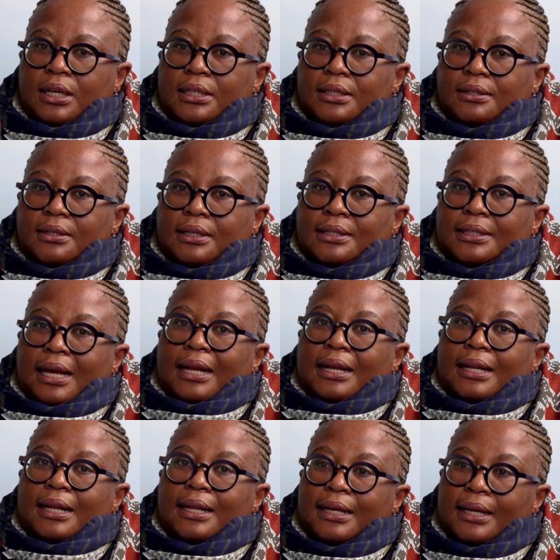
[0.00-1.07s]
it's
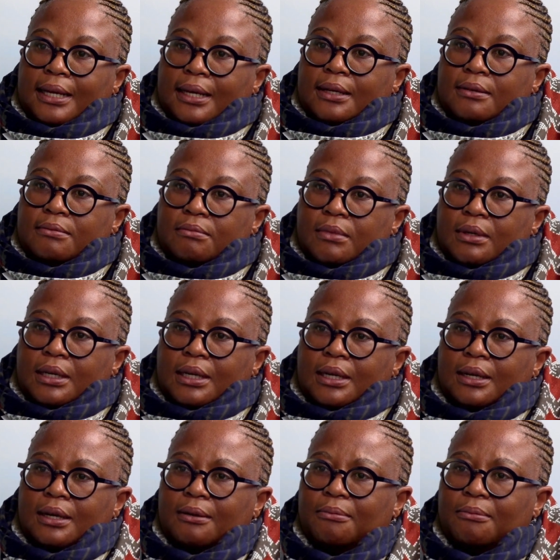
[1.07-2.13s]
unclear.
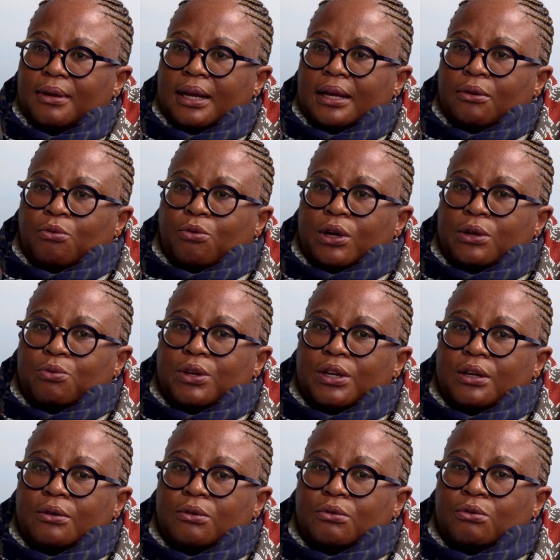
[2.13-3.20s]
And
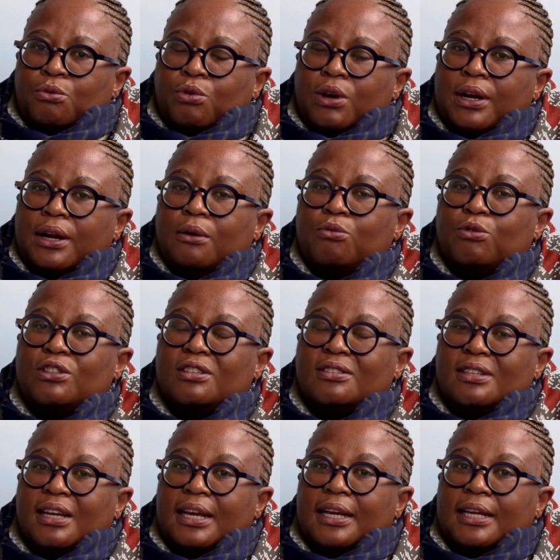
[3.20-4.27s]
what I would
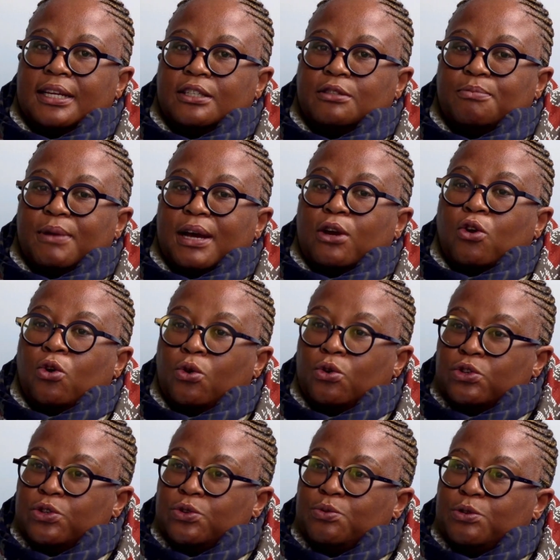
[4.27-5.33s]
say is my
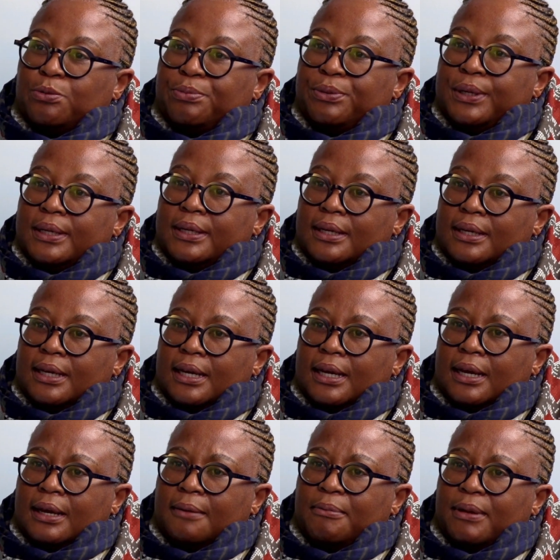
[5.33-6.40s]
caution would be
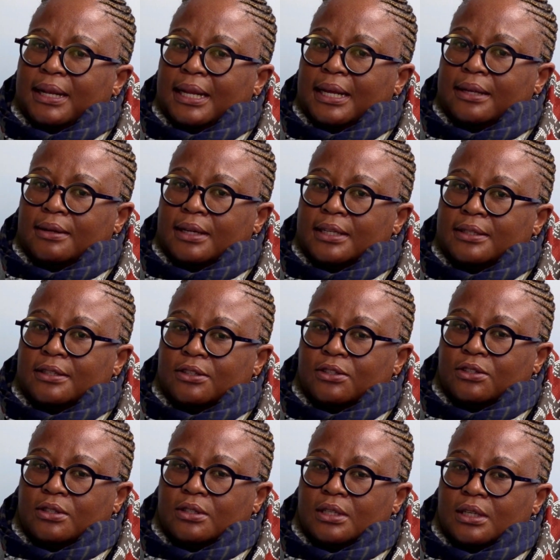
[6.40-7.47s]
let
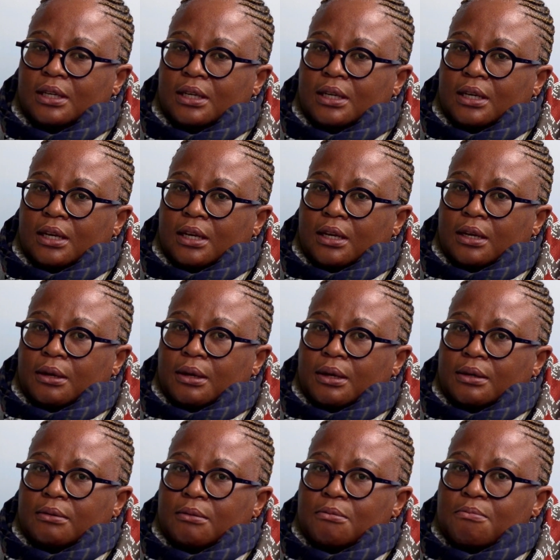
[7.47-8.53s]
us
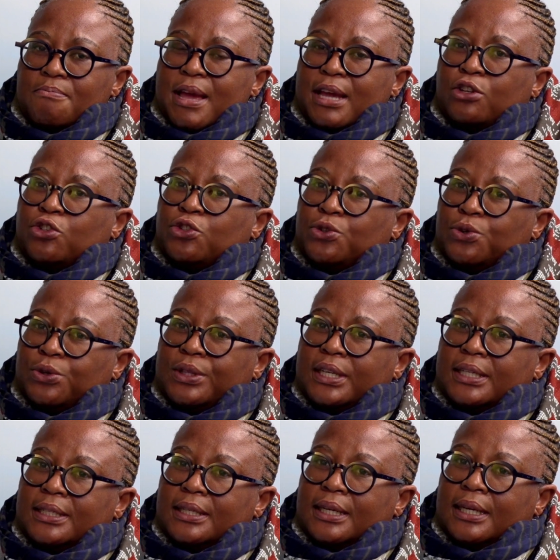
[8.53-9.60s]
make sure
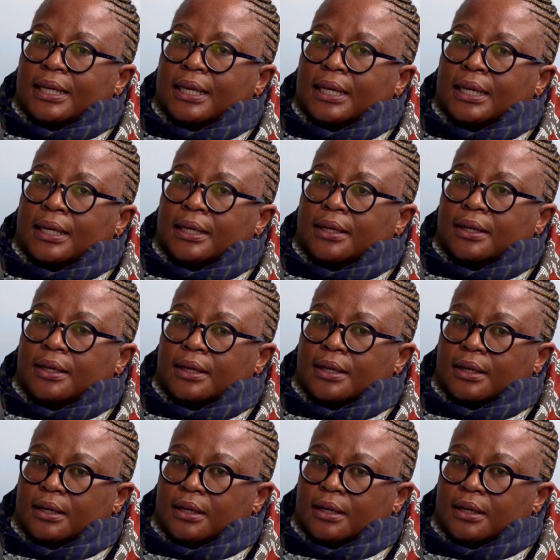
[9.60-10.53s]
that in